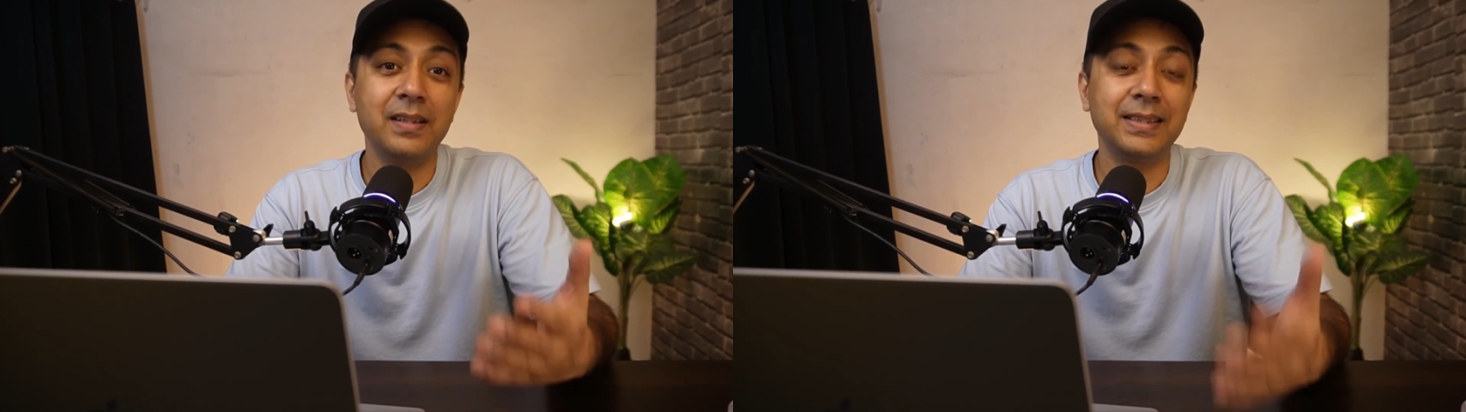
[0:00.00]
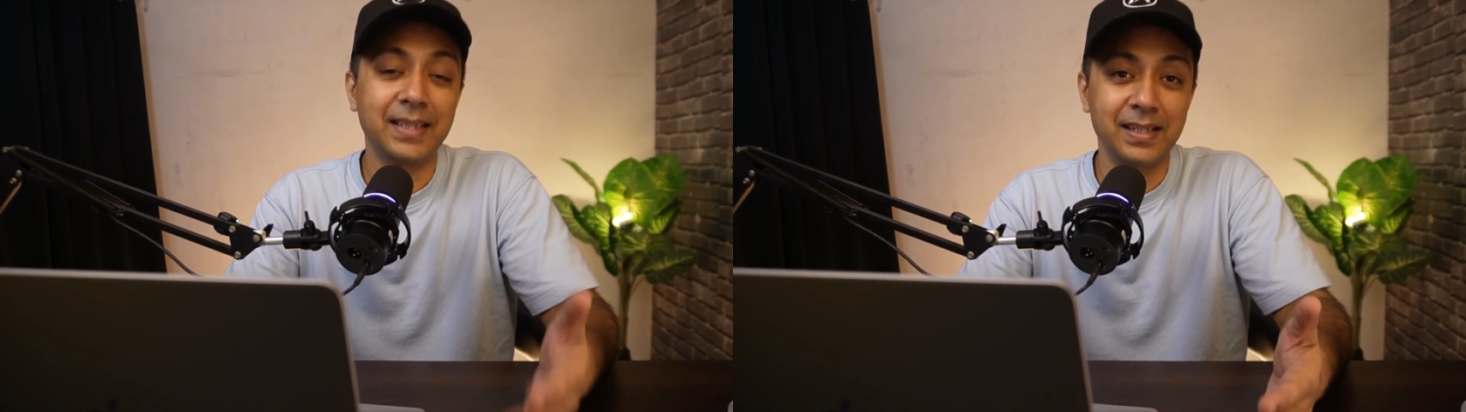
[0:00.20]

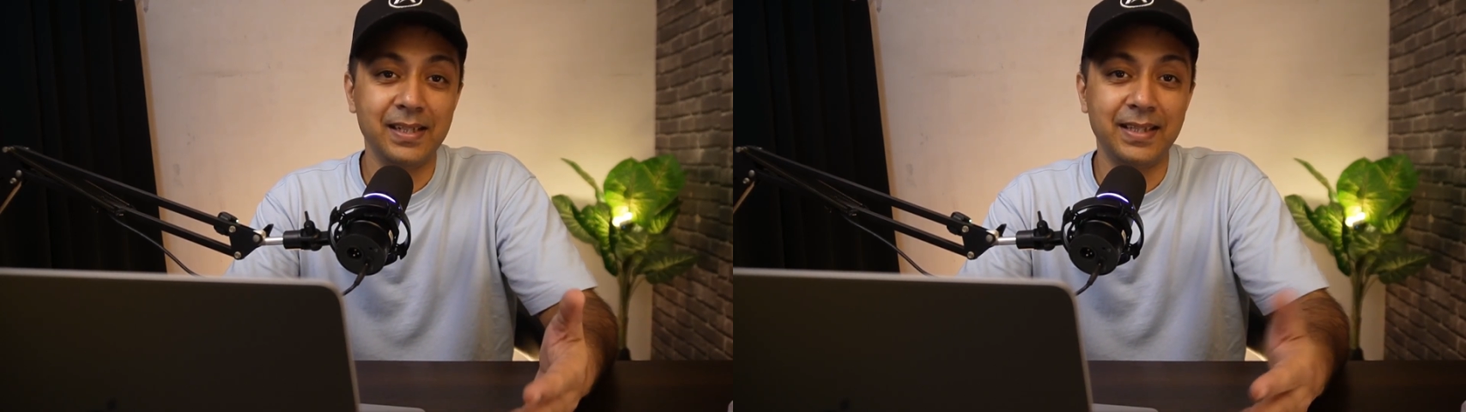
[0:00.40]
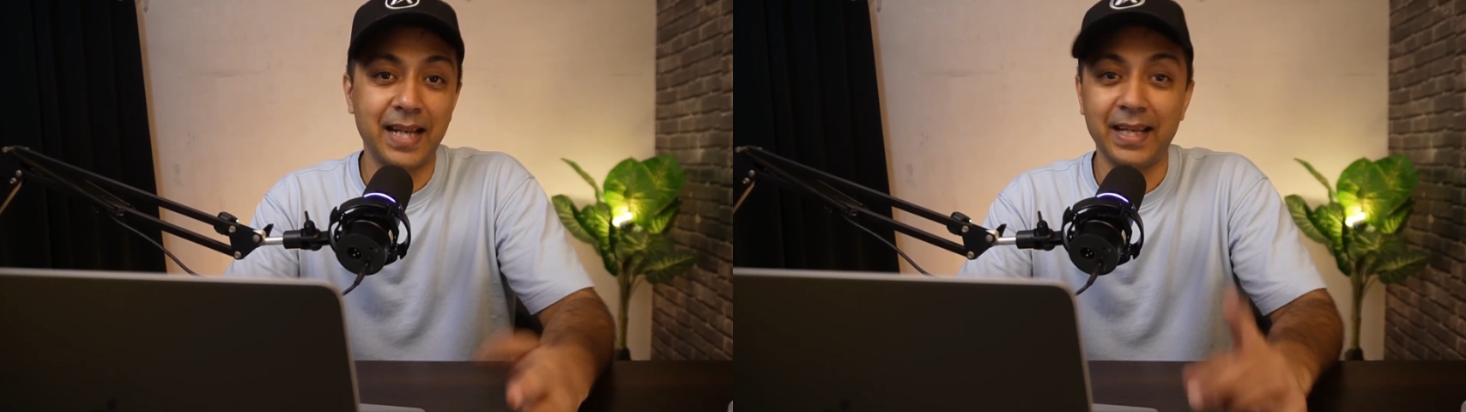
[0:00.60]

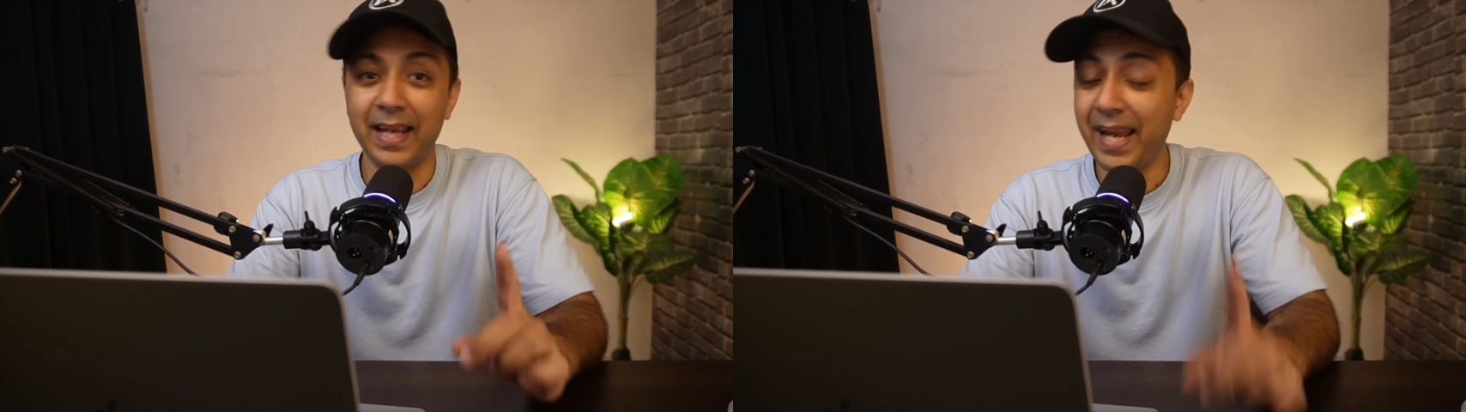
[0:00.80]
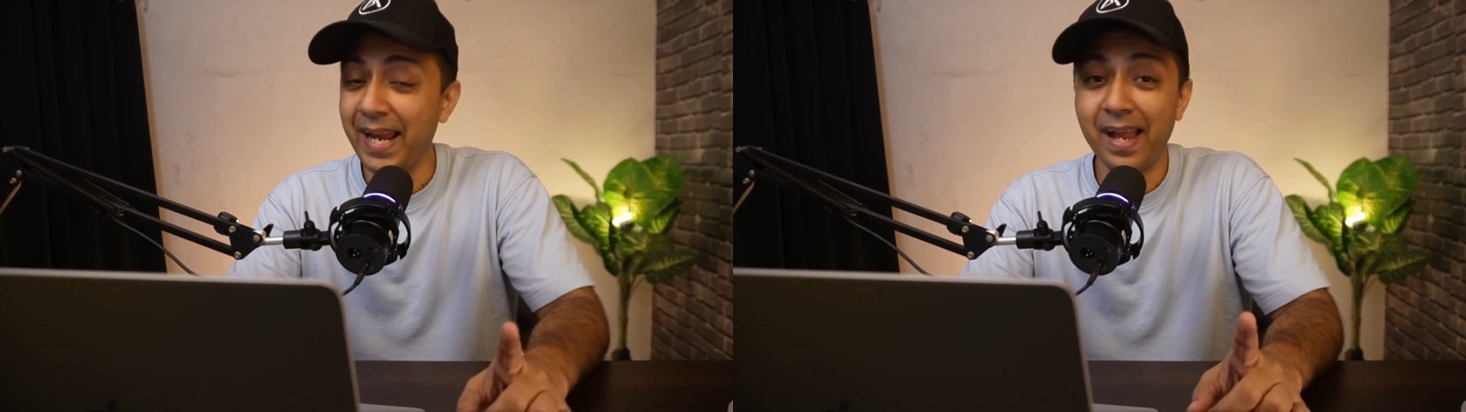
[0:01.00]
skill that
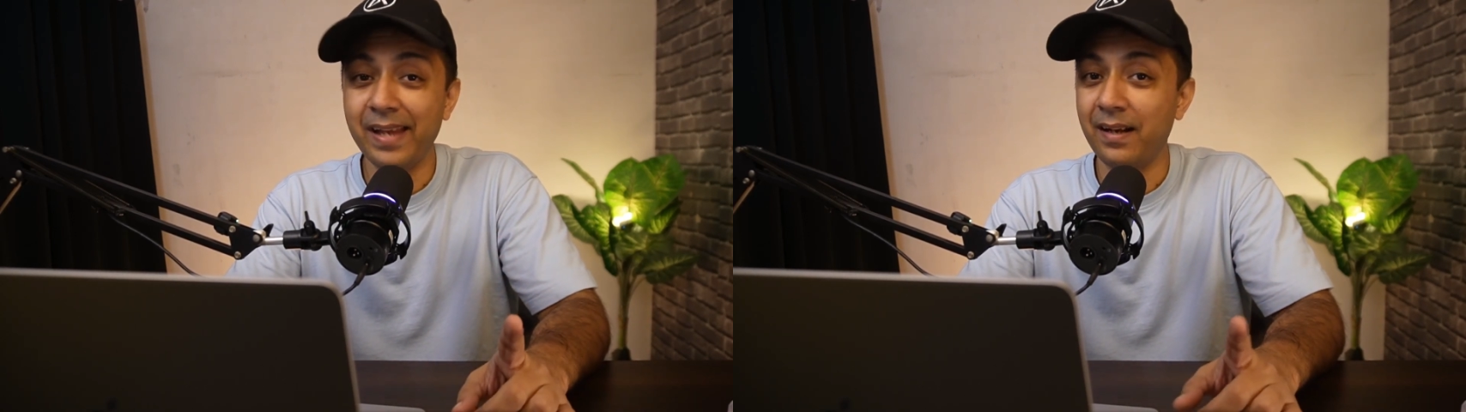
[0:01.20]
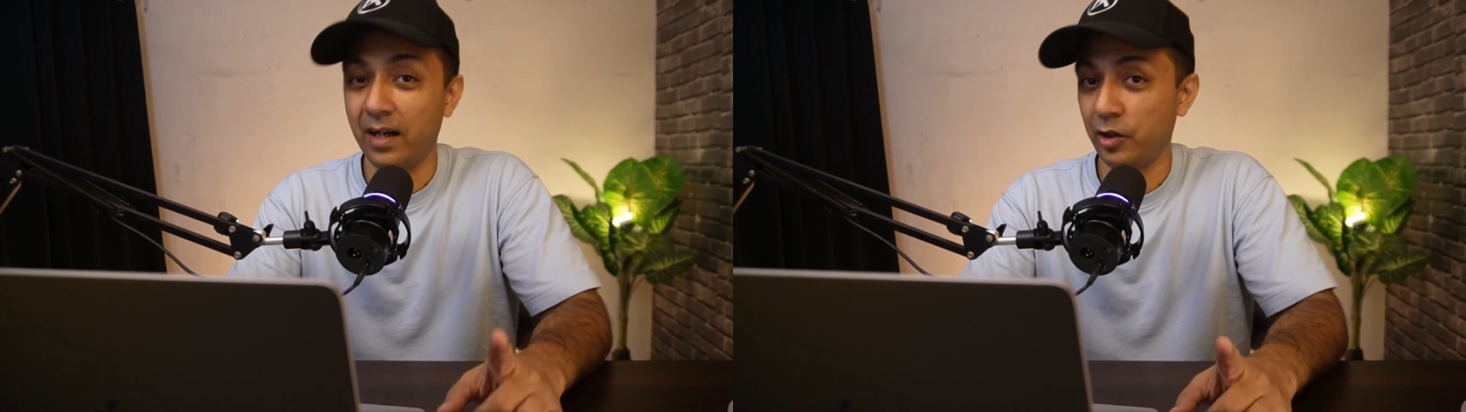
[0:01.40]
AI
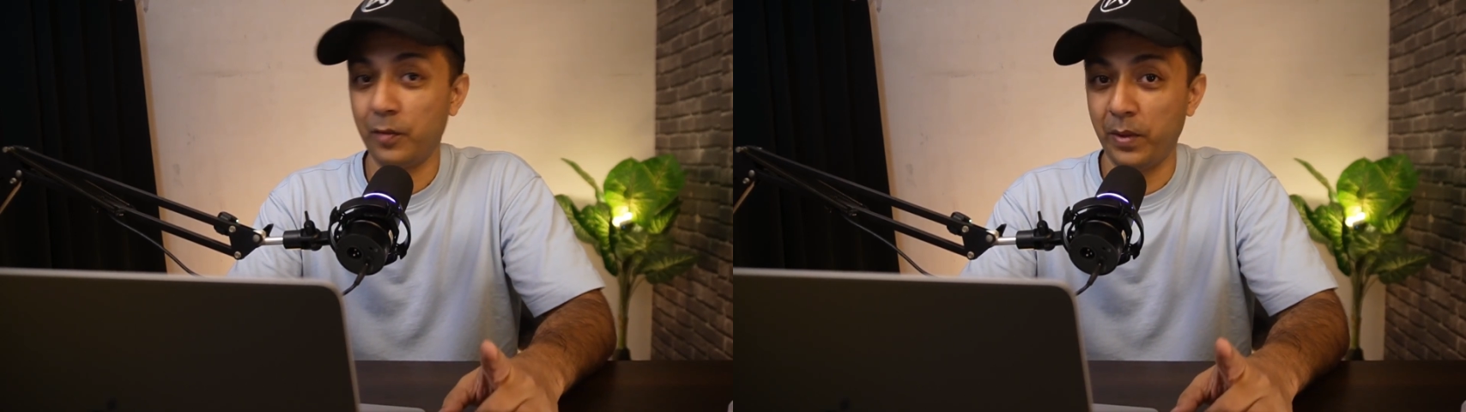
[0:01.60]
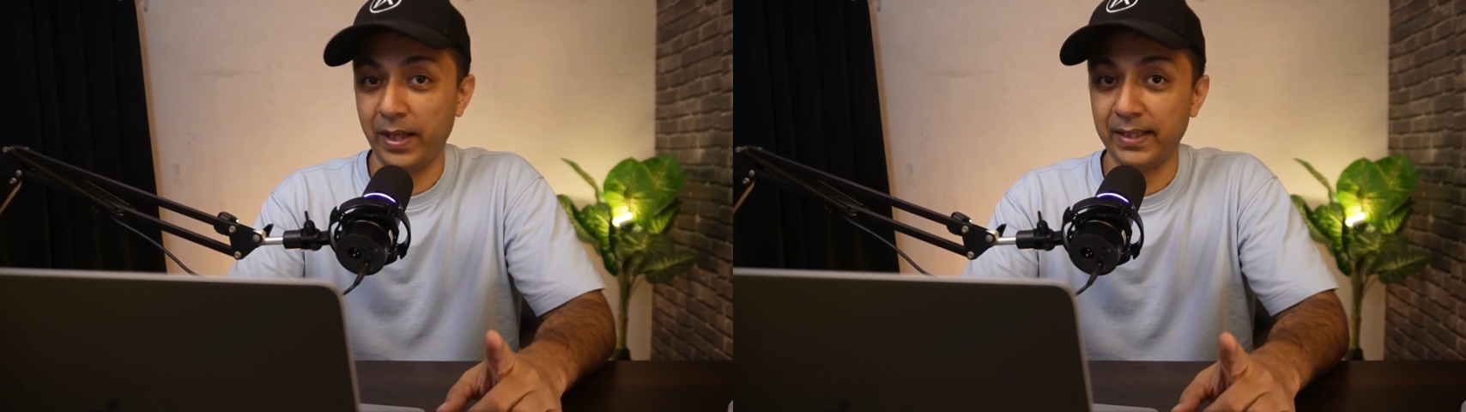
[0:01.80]
can't
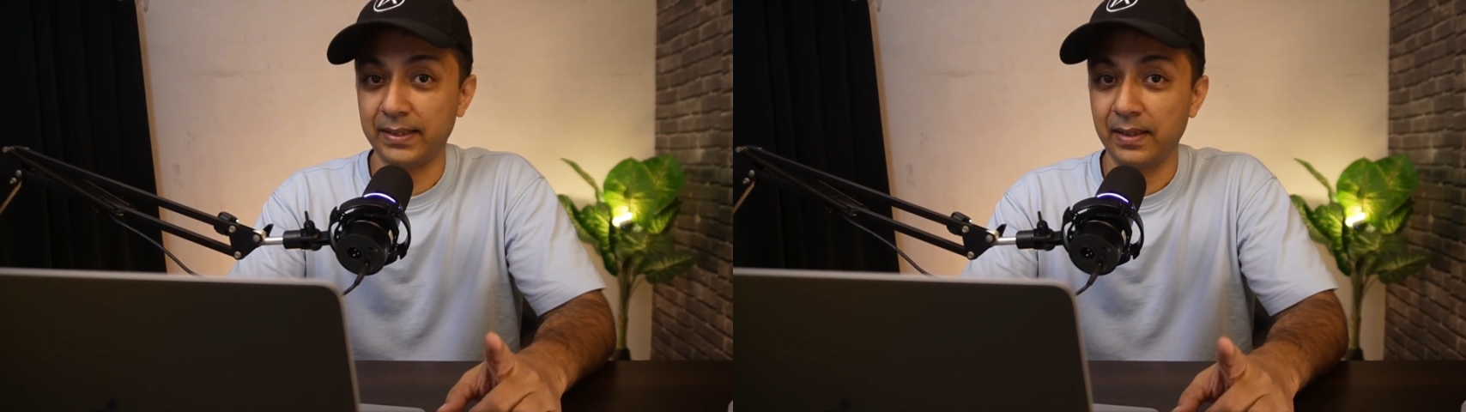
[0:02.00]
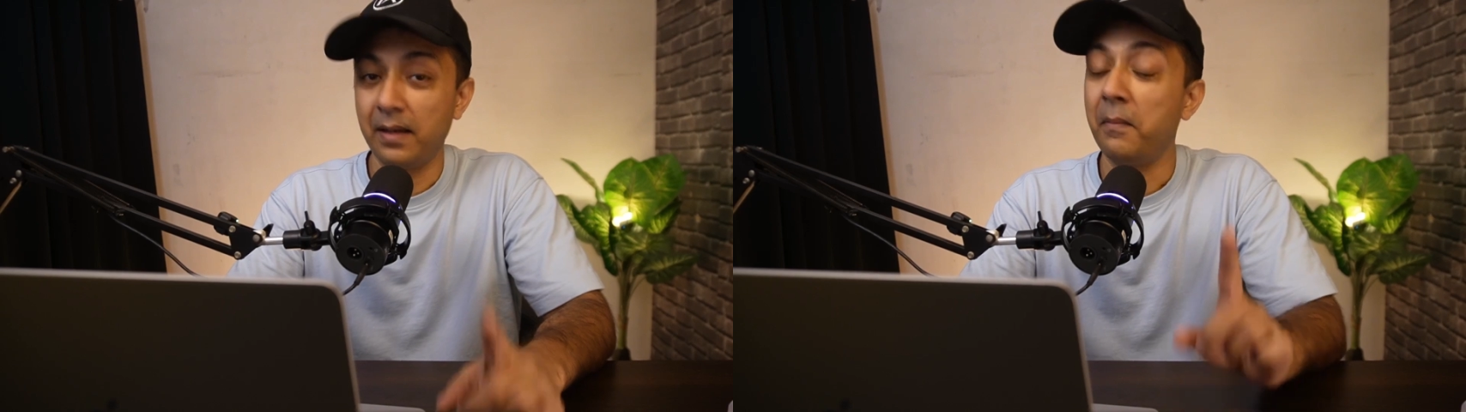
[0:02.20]
replace